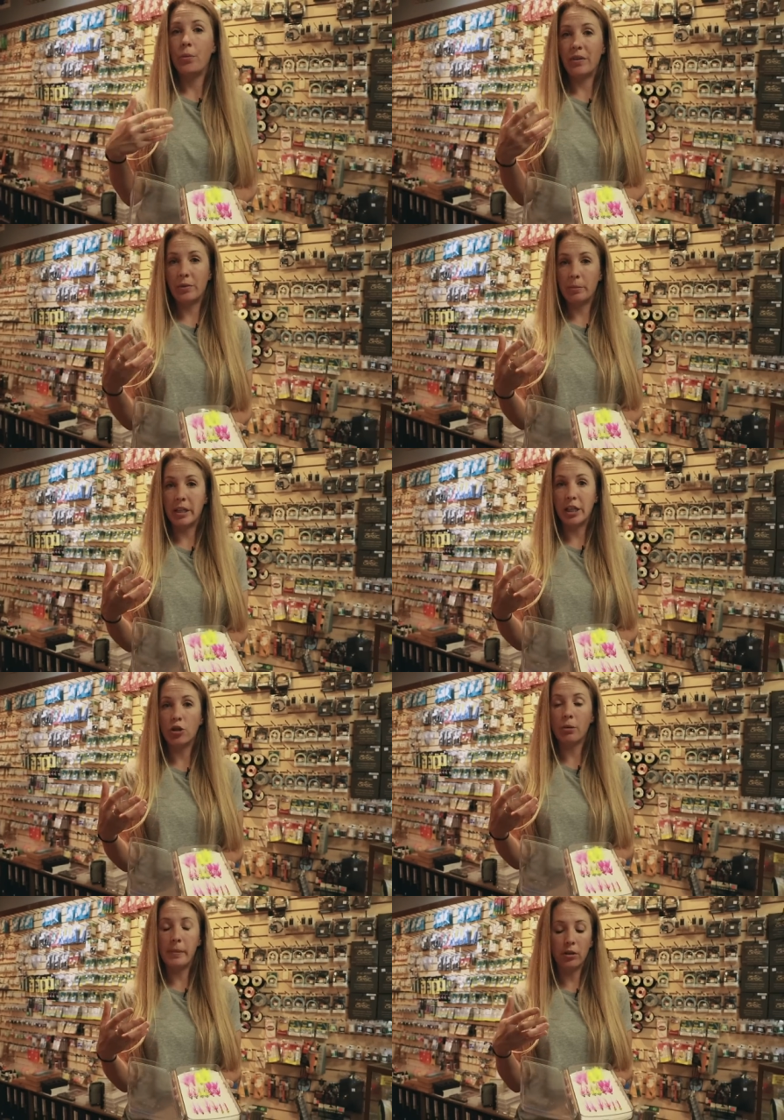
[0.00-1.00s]
we have some
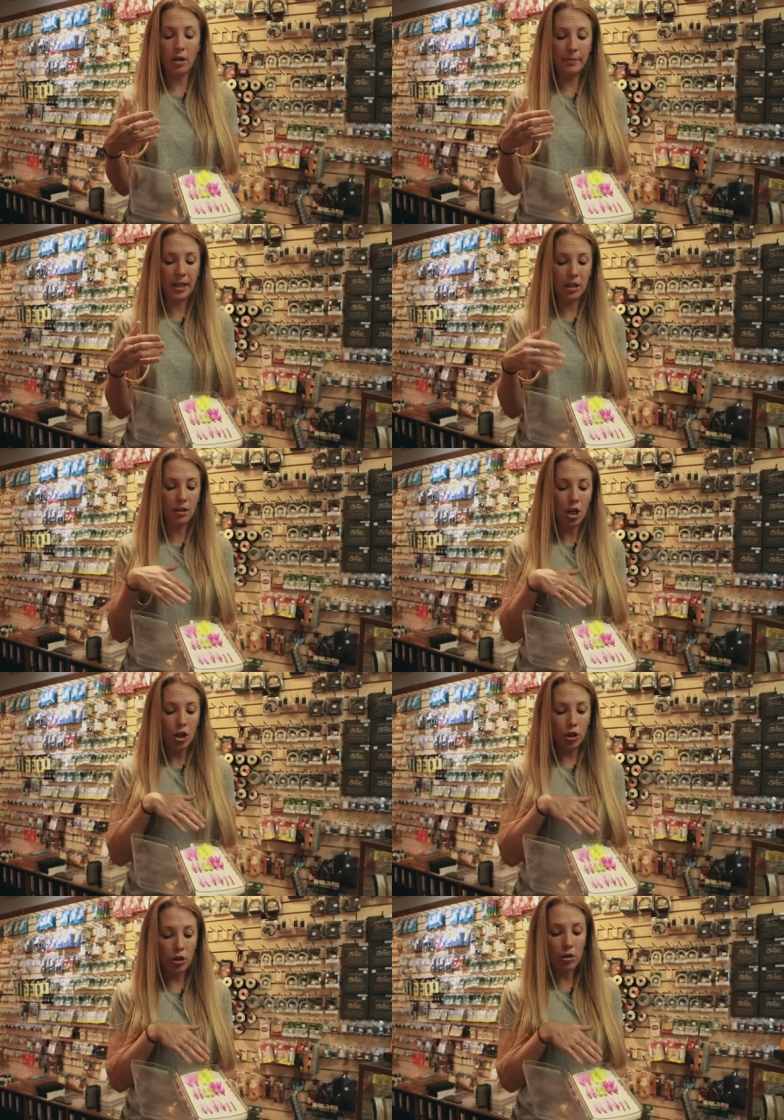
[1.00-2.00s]
glacial melt coming in,
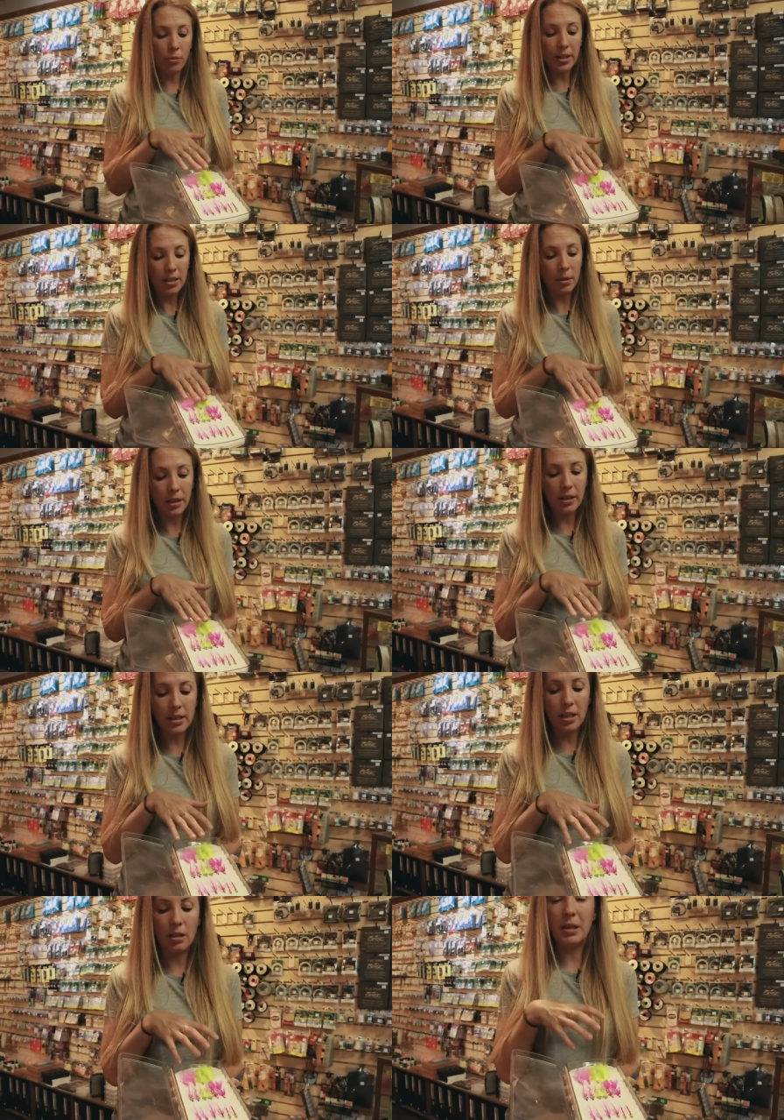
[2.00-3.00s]
you're going to want something
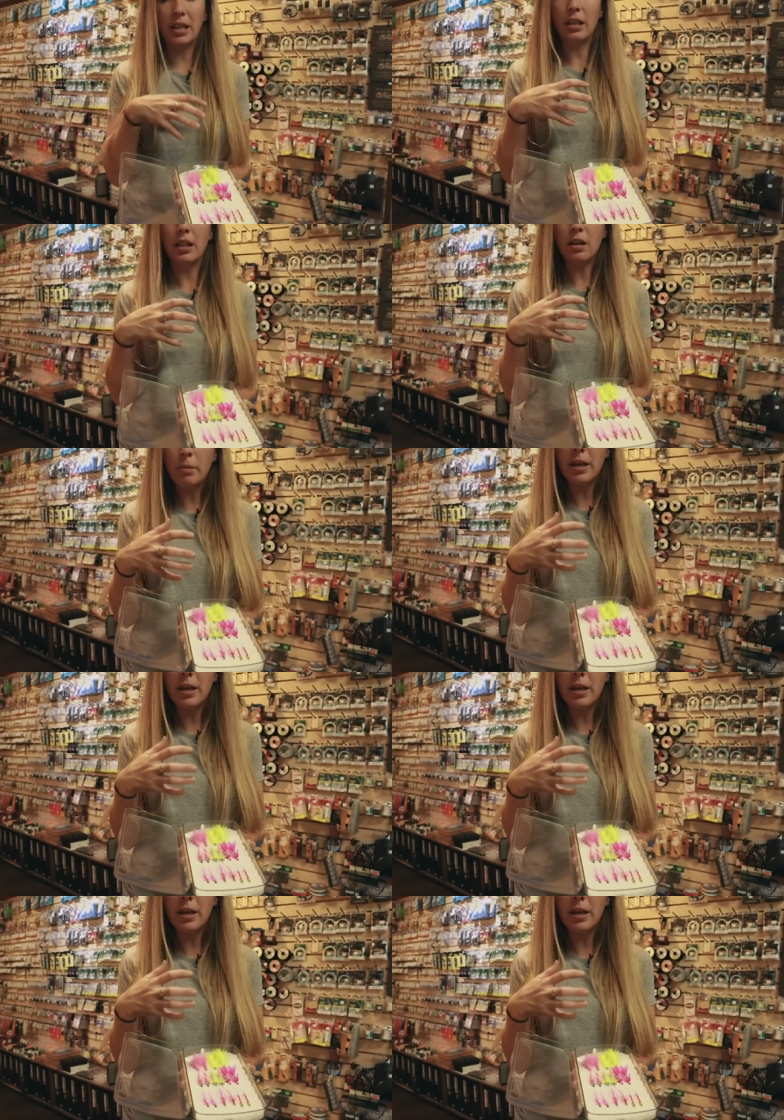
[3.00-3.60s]
that's going to be a little